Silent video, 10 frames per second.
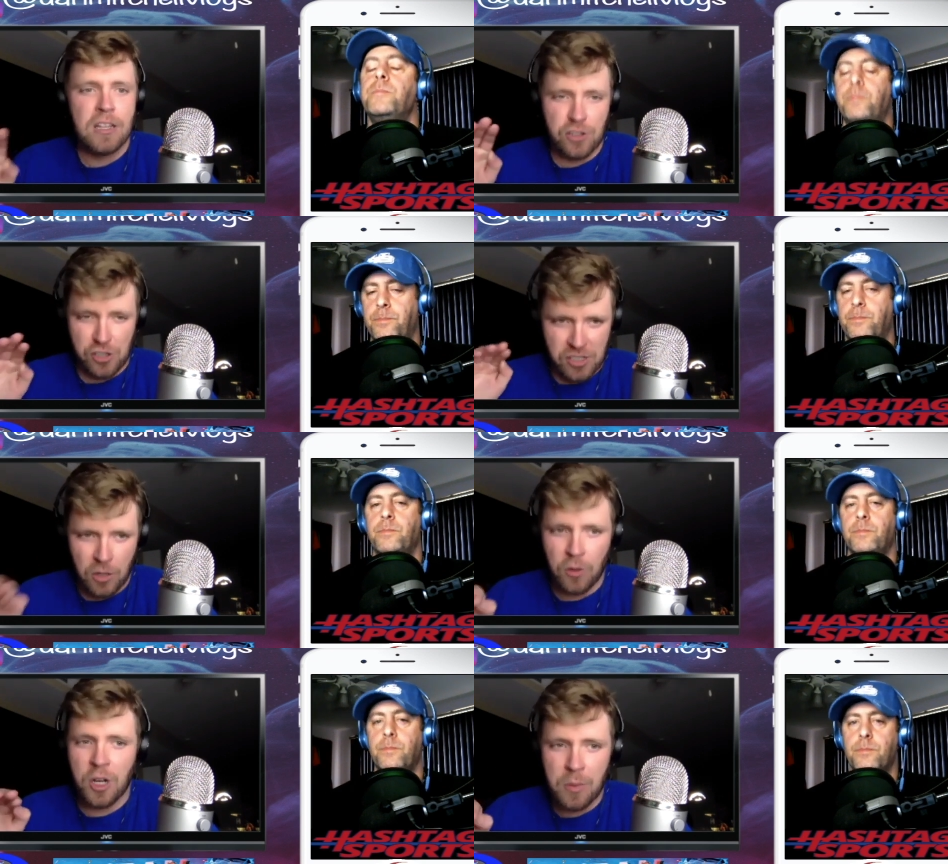Speaker 1: They're
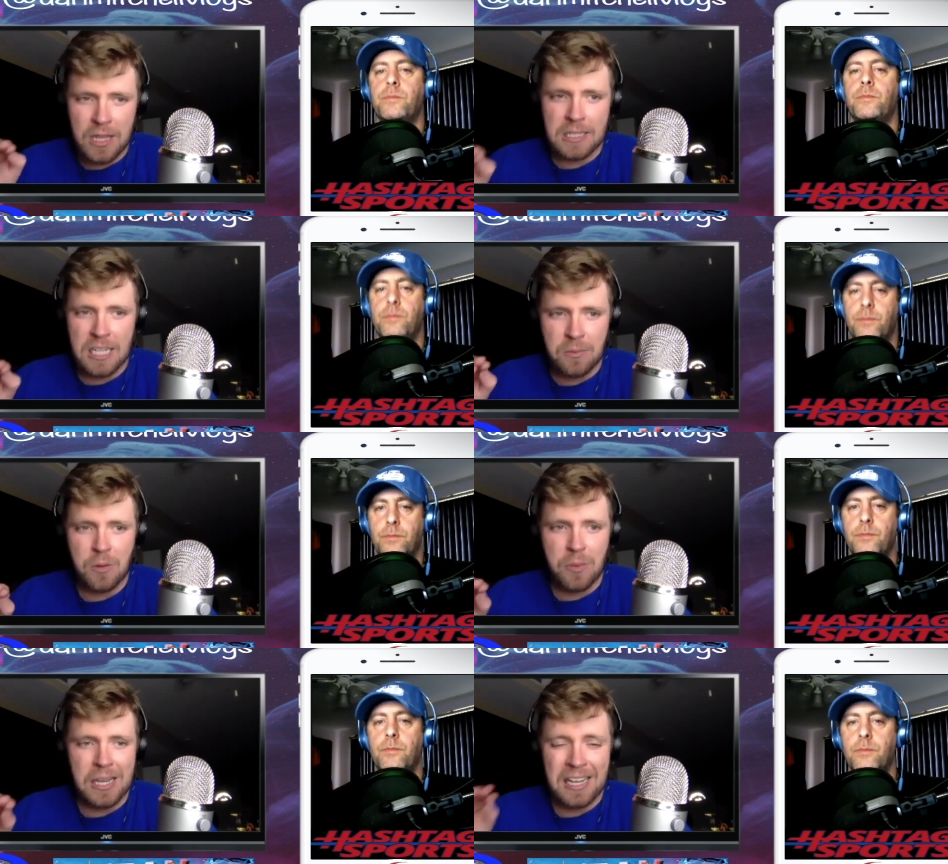still going to be the team to
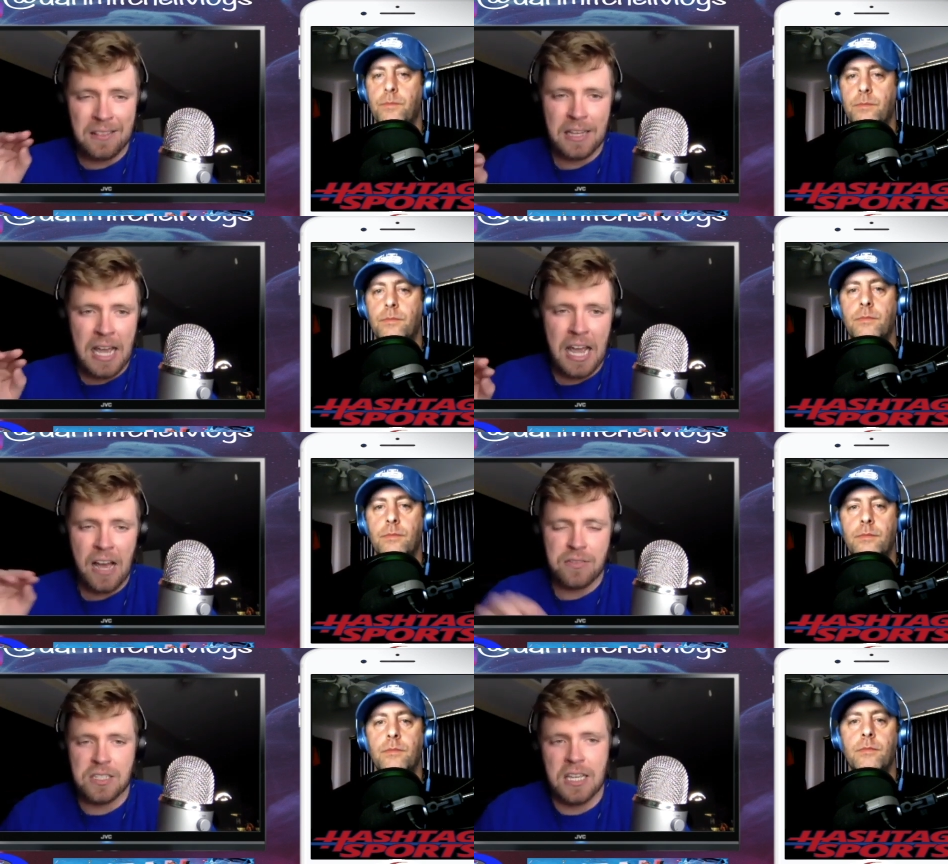beat in the
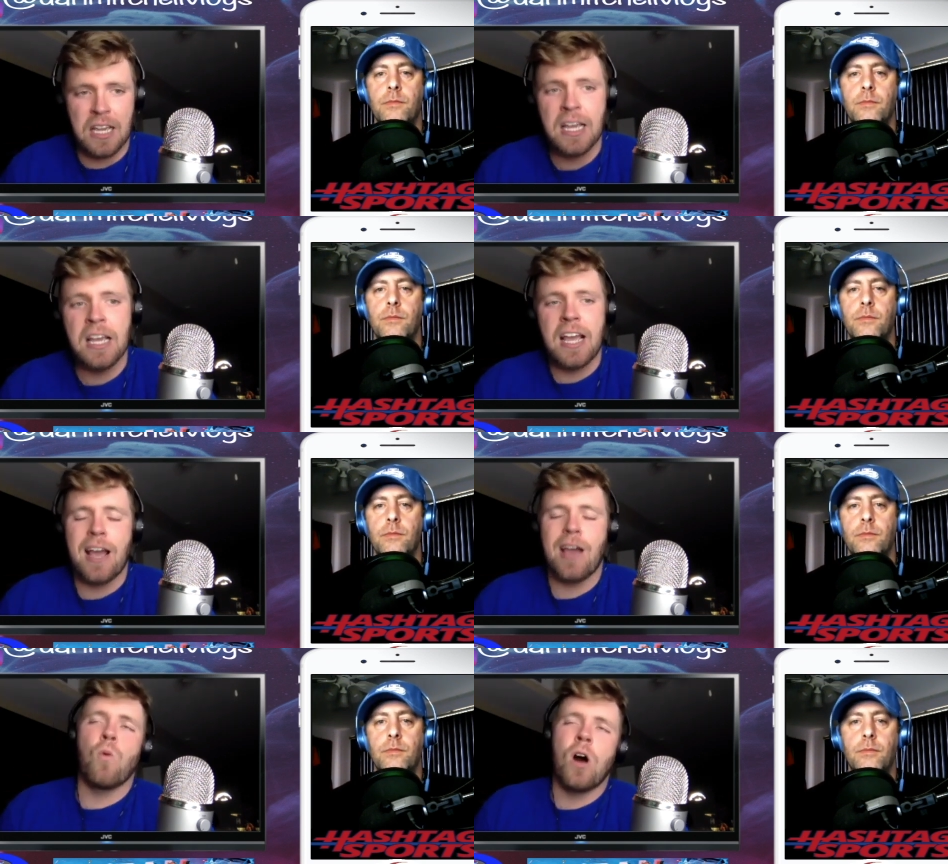AFC.
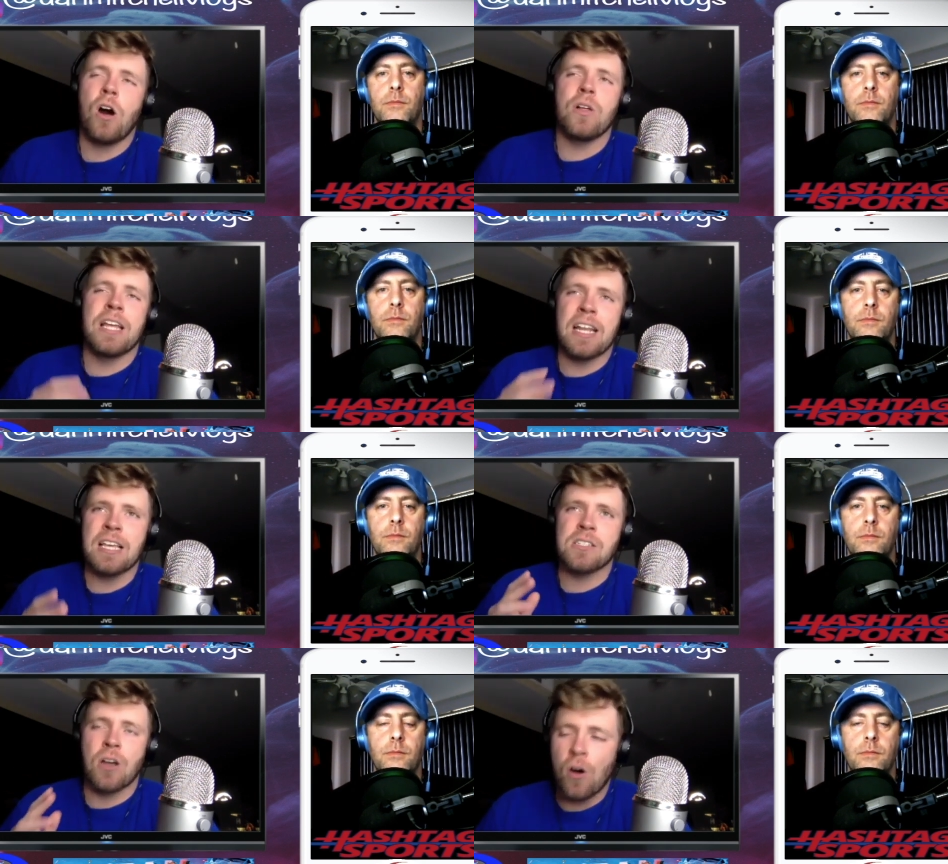And while it
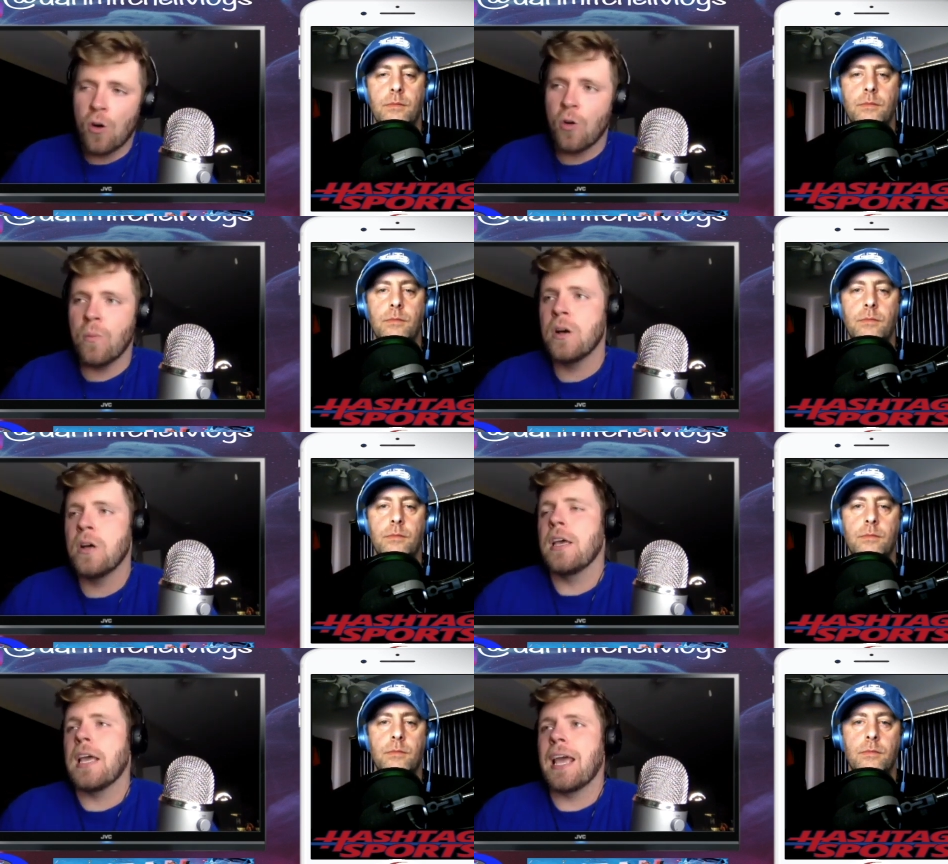is home,
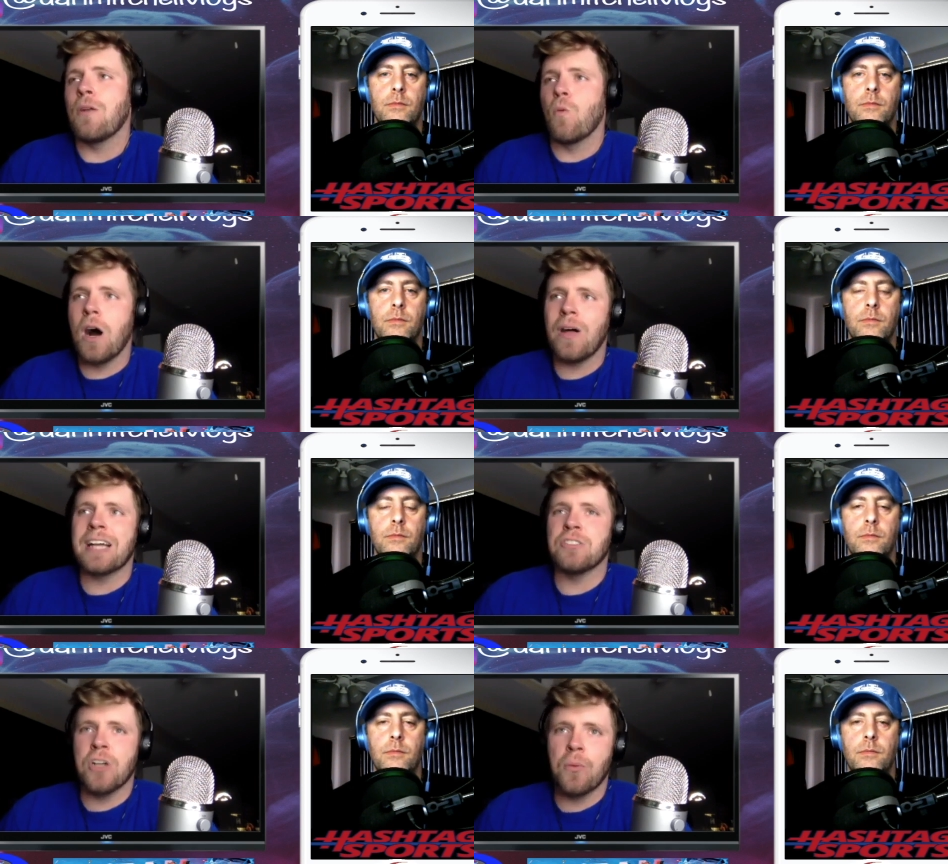and while I
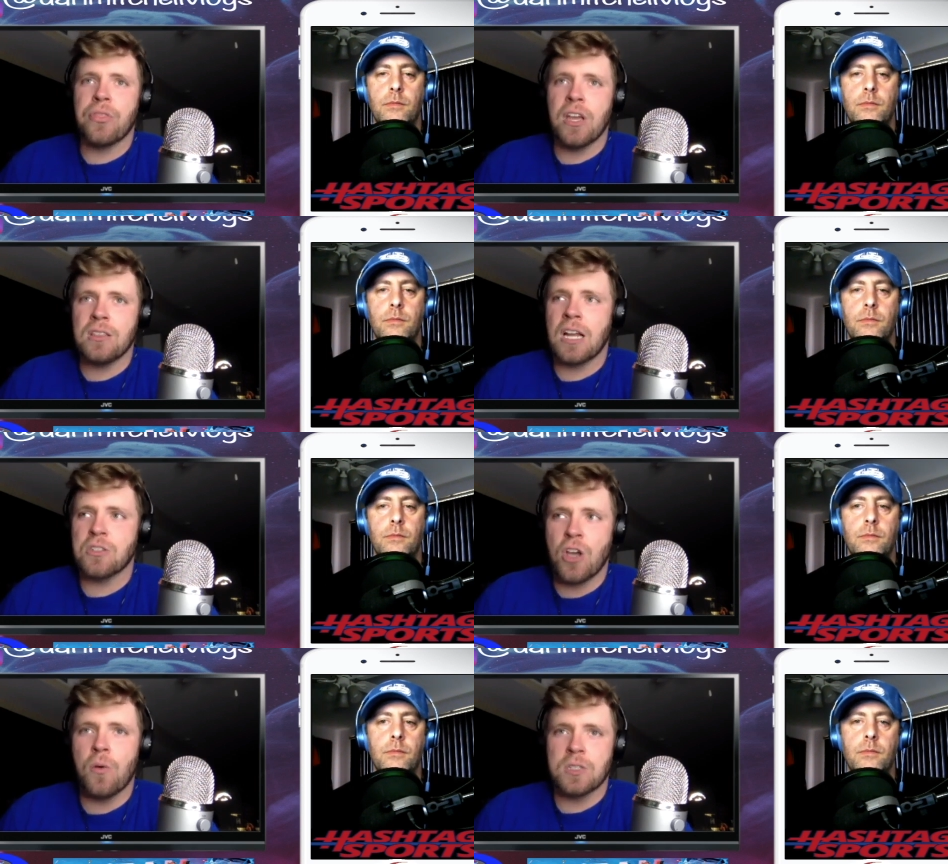don't think that it's
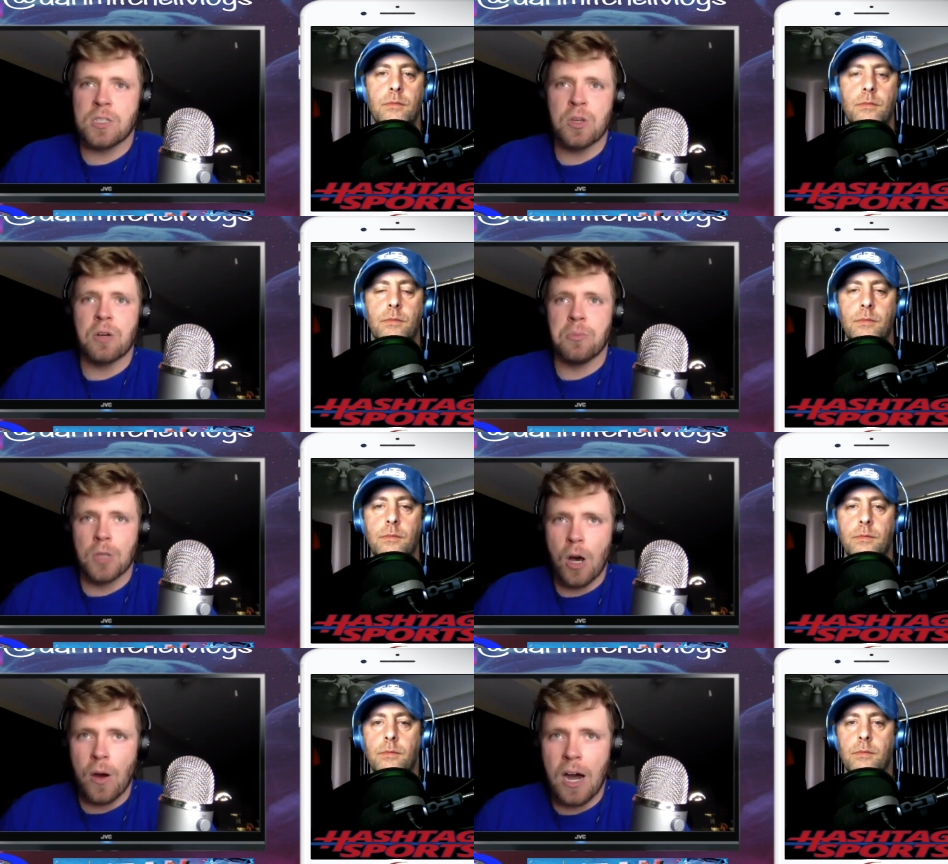going to be a
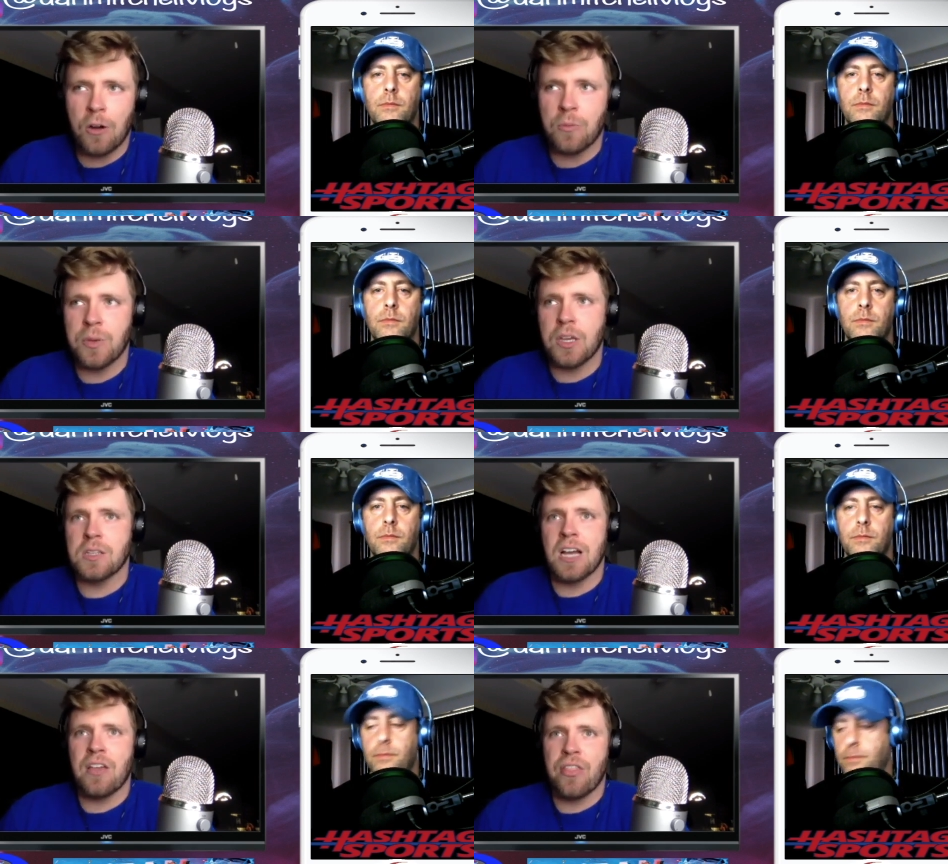blowout,
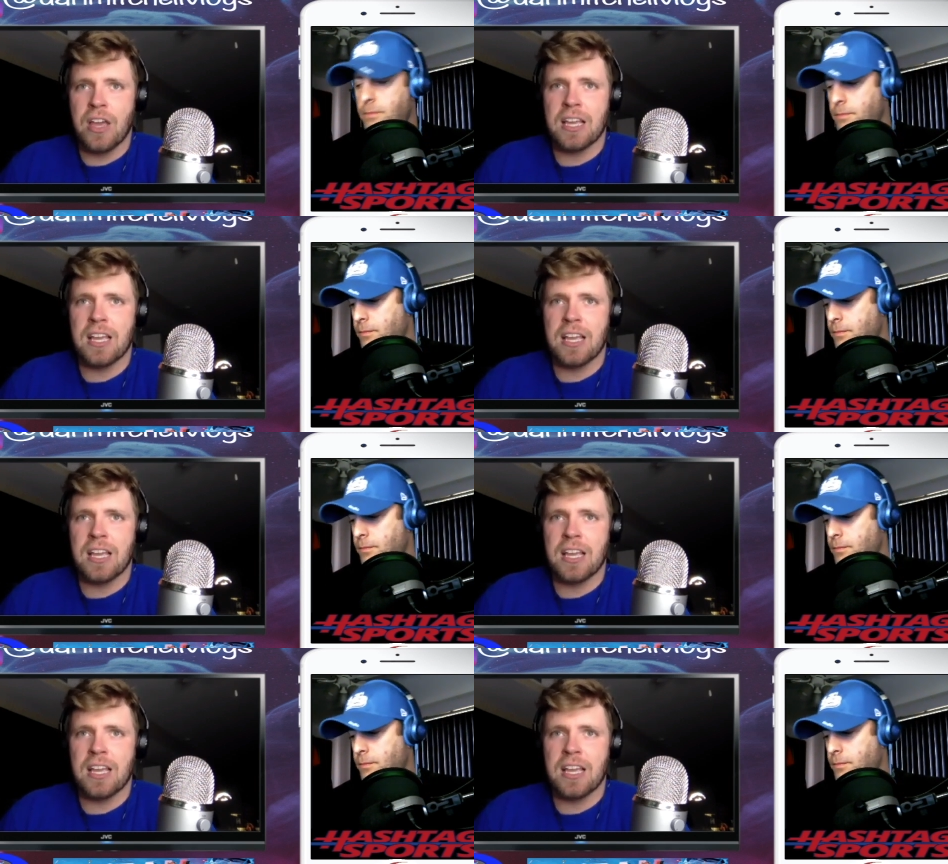because I think